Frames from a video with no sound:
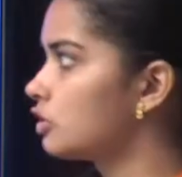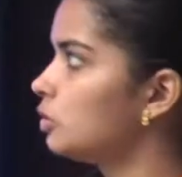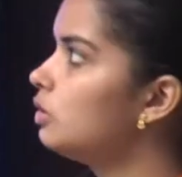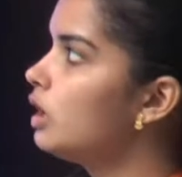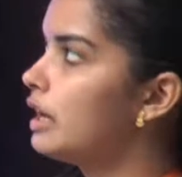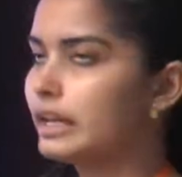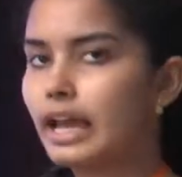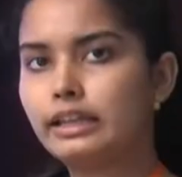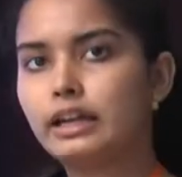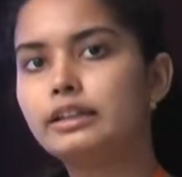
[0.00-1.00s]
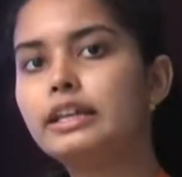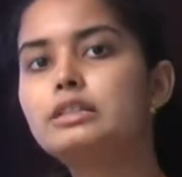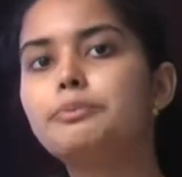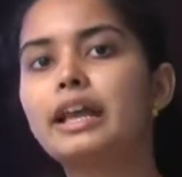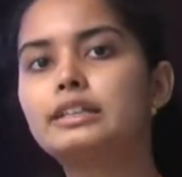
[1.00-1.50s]
together.
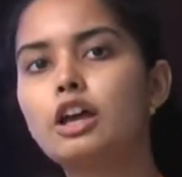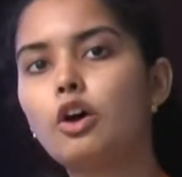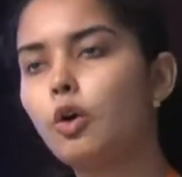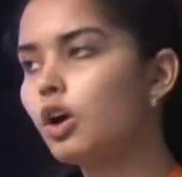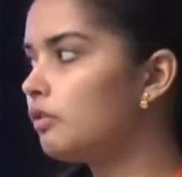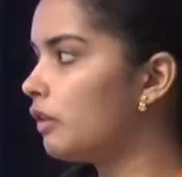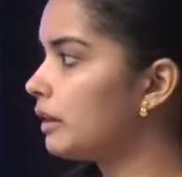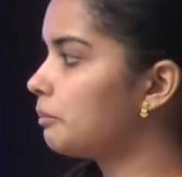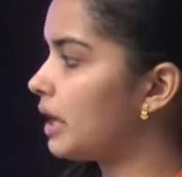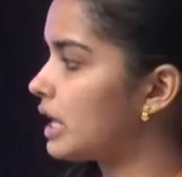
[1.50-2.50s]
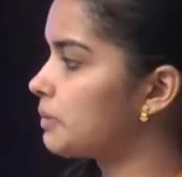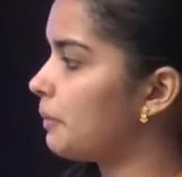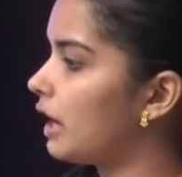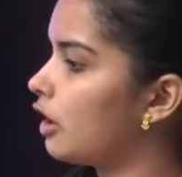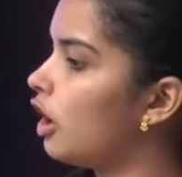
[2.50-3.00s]
This makes the whole one base
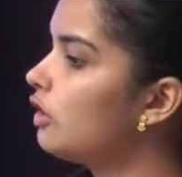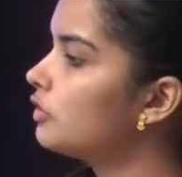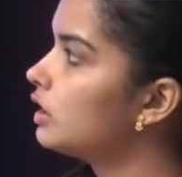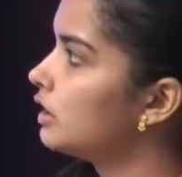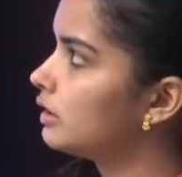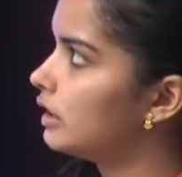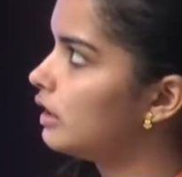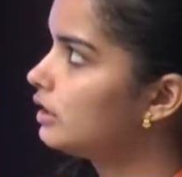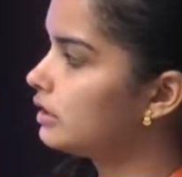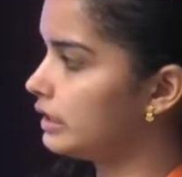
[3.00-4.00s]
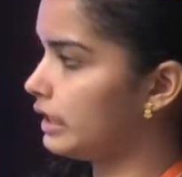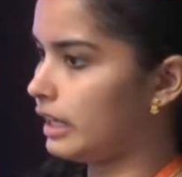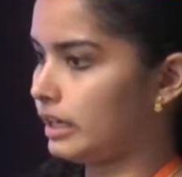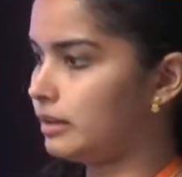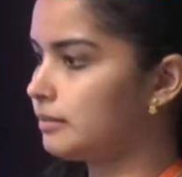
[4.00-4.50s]
pair of the
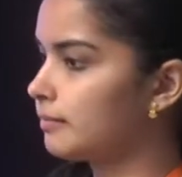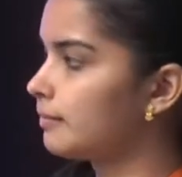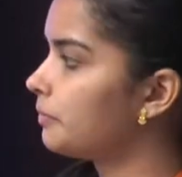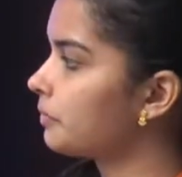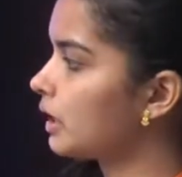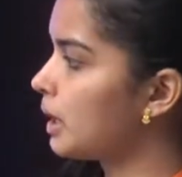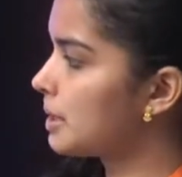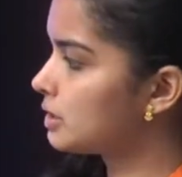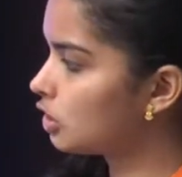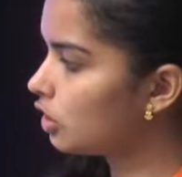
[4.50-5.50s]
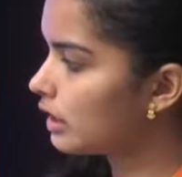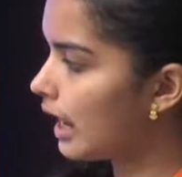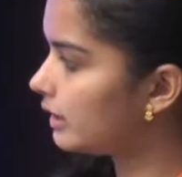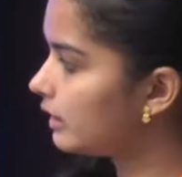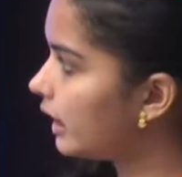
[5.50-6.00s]
DNA. So the
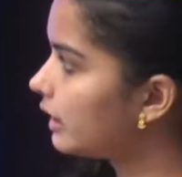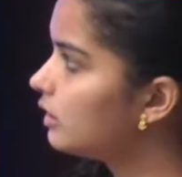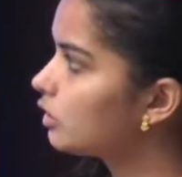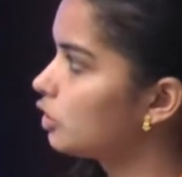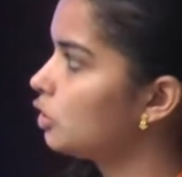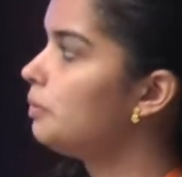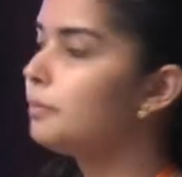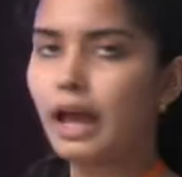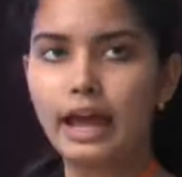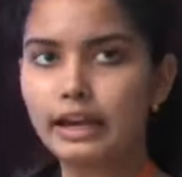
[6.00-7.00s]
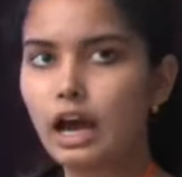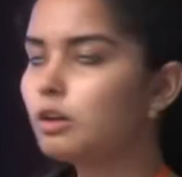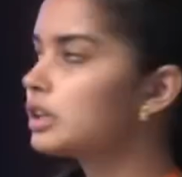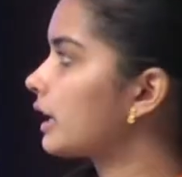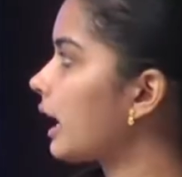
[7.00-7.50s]
adenine group, and
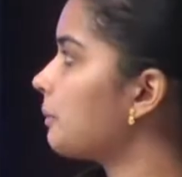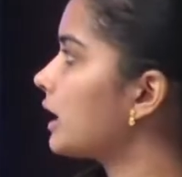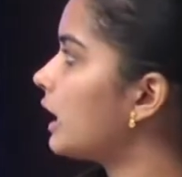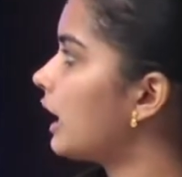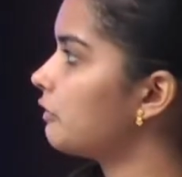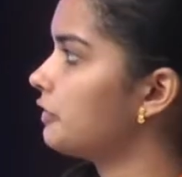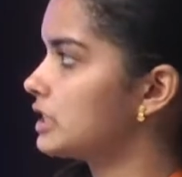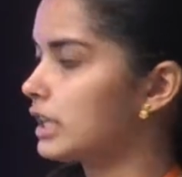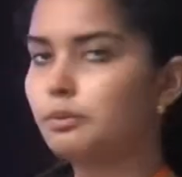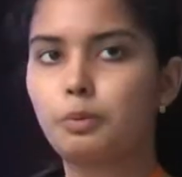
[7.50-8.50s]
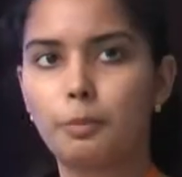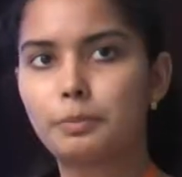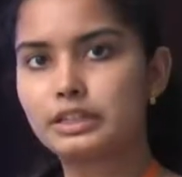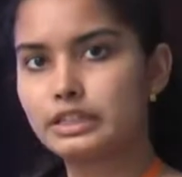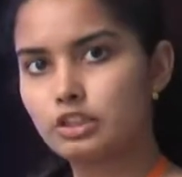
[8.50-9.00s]
now the chemical and physical
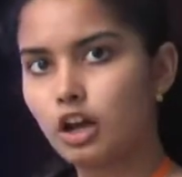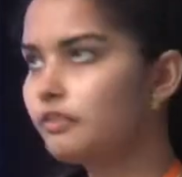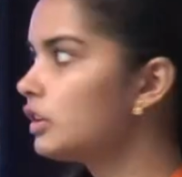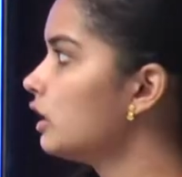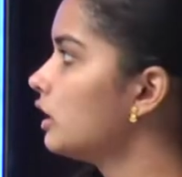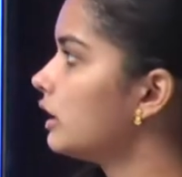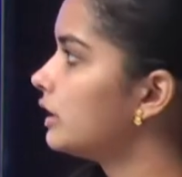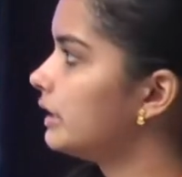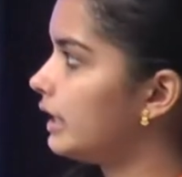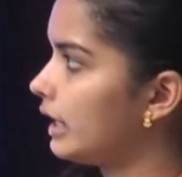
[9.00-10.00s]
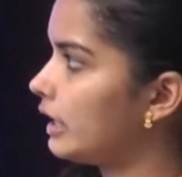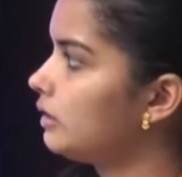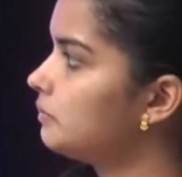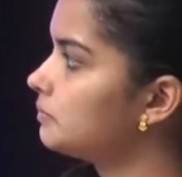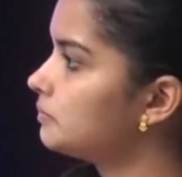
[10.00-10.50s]
properties of DNA.